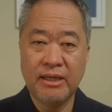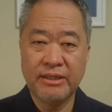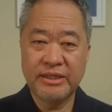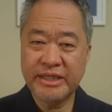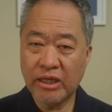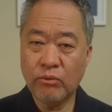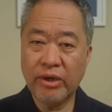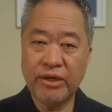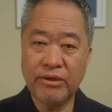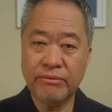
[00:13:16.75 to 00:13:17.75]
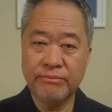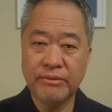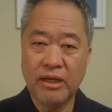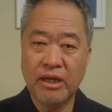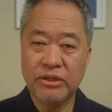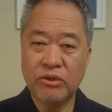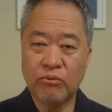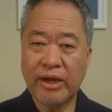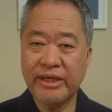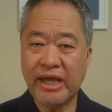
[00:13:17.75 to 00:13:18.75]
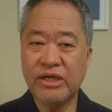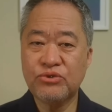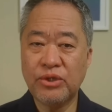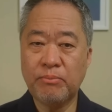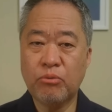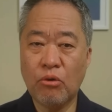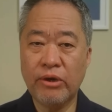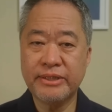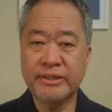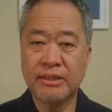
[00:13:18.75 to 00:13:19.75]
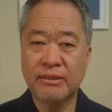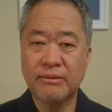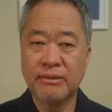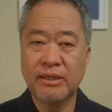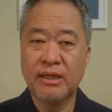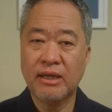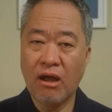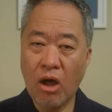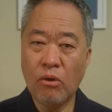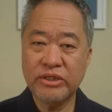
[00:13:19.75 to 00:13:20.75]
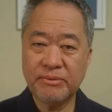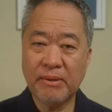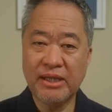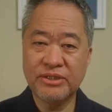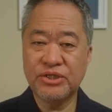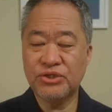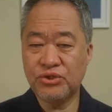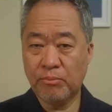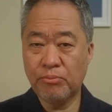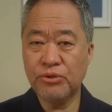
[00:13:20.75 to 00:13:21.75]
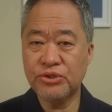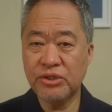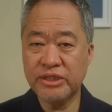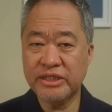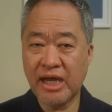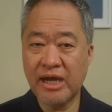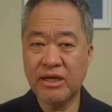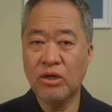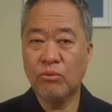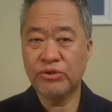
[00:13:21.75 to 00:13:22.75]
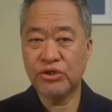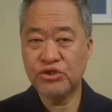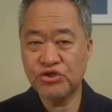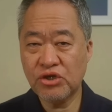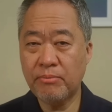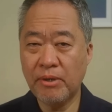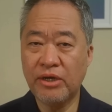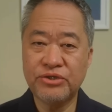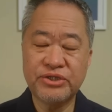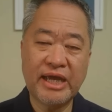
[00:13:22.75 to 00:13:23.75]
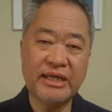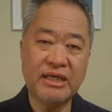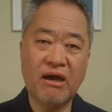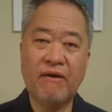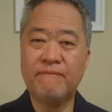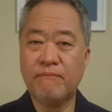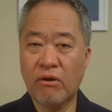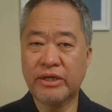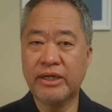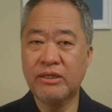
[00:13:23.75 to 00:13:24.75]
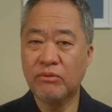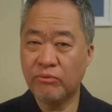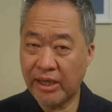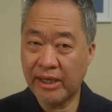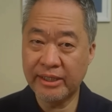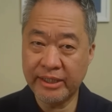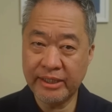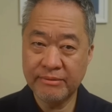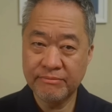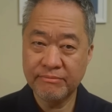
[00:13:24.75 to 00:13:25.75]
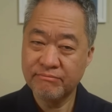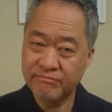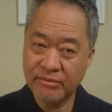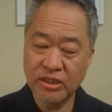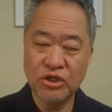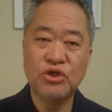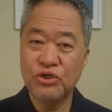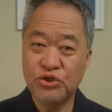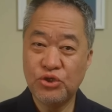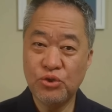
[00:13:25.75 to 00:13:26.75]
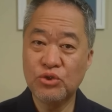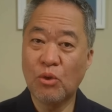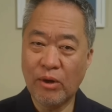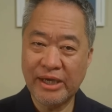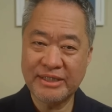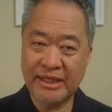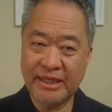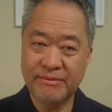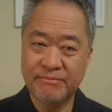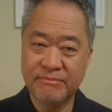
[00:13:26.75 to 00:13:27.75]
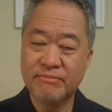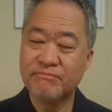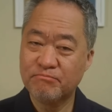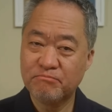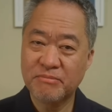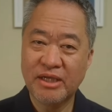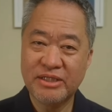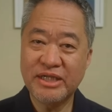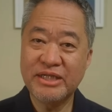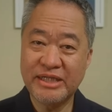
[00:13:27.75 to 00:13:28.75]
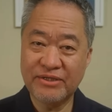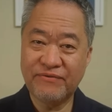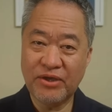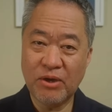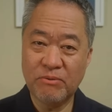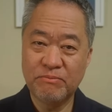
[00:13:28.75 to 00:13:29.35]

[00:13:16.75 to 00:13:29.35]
The takeaway here, the right entry point always balances your personal desire with a sharp understanding of market reality. Choose wisely. See you in the next video.